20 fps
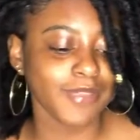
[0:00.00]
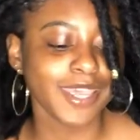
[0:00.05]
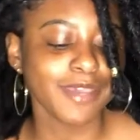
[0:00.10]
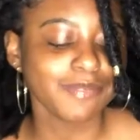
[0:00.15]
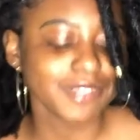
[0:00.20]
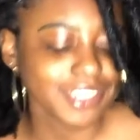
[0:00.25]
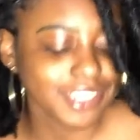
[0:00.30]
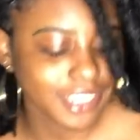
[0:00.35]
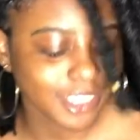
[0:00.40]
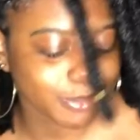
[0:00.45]

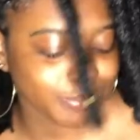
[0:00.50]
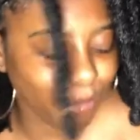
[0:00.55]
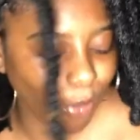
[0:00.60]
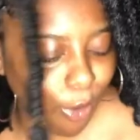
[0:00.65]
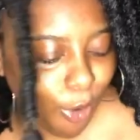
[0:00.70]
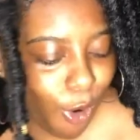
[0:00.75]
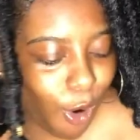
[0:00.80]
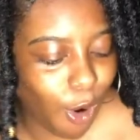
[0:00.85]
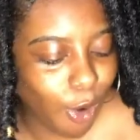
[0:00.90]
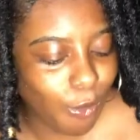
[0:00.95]
maybe she's
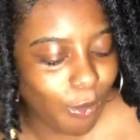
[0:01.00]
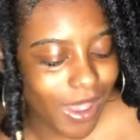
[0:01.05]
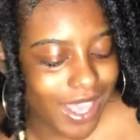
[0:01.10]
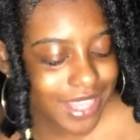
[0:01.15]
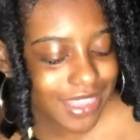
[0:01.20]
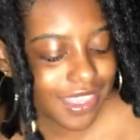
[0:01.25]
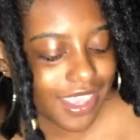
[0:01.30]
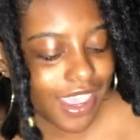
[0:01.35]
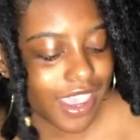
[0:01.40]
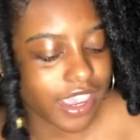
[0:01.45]
born
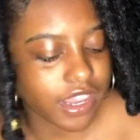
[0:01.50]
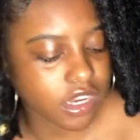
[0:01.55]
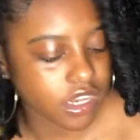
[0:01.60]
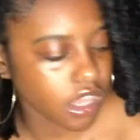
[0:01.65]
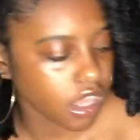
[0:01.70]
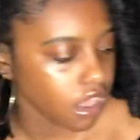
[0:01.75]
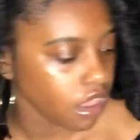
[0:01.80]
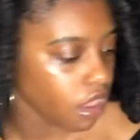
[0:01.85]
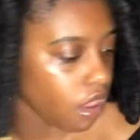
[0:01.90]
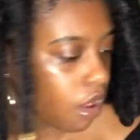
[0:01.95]
with it.
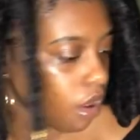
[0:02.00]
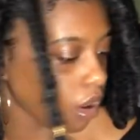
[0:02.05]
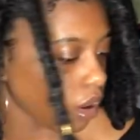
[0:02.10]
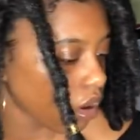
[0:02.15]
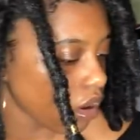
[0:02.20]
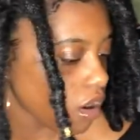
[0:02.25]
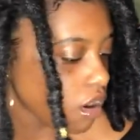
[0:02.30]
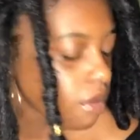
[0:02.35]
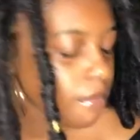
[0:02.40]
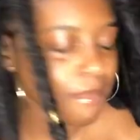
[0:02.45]

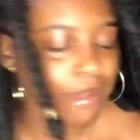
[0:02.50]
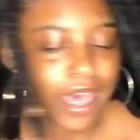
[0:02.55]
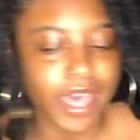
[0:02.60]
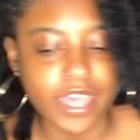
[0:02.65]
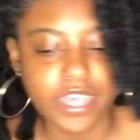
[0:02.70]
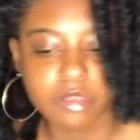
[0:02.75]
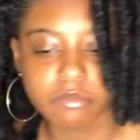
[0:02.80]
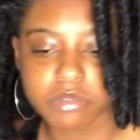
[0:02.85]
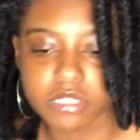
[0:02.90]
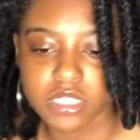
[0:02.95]
Or
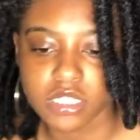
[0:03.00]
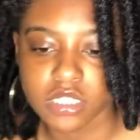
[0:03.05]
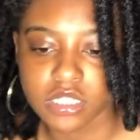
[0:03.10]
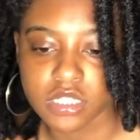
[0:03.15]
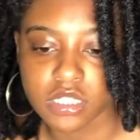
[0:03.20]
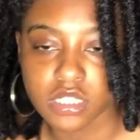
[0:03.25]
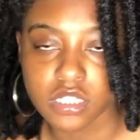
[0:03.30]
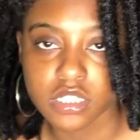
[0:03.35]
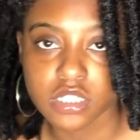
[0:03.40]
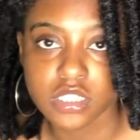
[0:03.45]

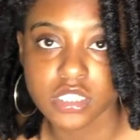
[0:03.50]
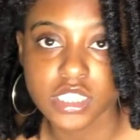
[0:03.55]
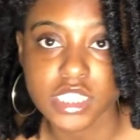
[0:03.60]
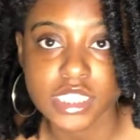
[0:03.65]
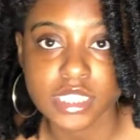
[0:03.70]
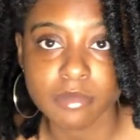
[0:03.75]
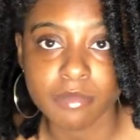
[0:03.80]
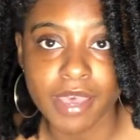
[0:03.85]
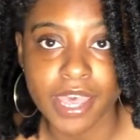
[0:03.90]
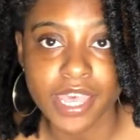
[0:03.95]
maybe,
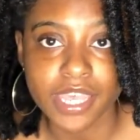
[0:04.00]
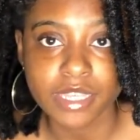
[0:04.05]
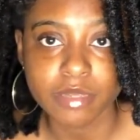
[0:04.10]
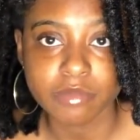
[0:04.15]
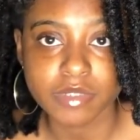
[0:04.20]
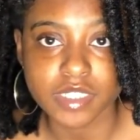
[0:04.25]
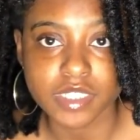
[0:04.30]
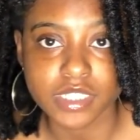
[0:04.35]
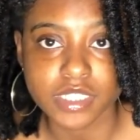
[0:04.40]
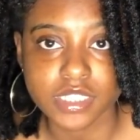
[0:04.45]
just
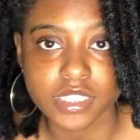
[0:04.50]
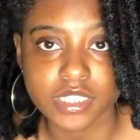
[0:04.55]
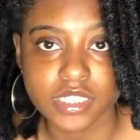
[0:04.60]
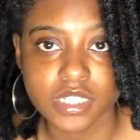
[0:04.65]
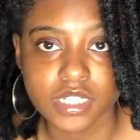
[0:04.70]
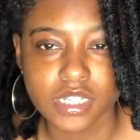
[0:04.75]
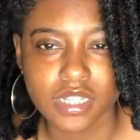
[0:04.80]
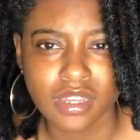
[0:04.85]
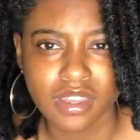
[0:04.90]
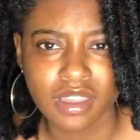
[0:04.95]
maybe,
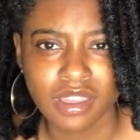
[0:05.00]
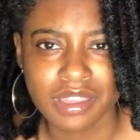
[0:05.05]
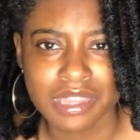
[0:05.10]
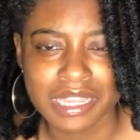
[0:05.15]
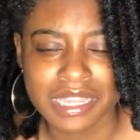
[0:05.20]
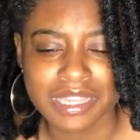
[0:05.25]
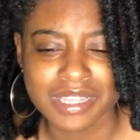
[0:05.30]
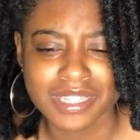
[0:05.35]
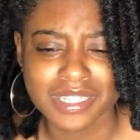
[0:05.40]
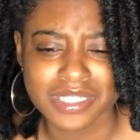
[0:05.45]

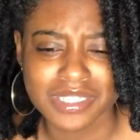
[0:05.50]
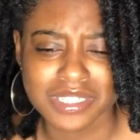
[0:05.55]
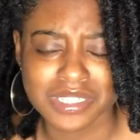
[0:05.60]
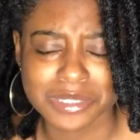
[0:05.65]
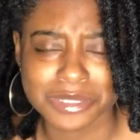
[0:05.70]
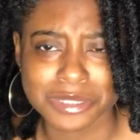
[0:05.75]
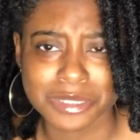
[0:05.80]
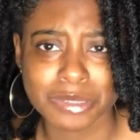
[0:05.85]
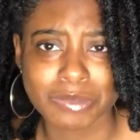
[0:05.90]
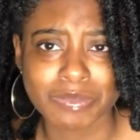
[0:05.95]
she's
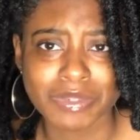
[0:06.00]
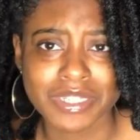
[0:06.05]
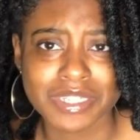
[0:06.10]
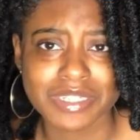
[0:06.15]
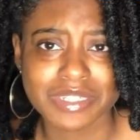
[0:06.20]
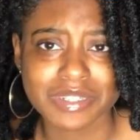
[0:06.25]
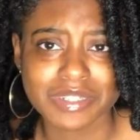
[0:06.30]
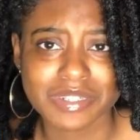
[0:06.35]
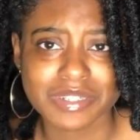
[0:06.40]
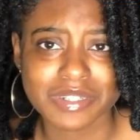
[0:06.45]
stupid.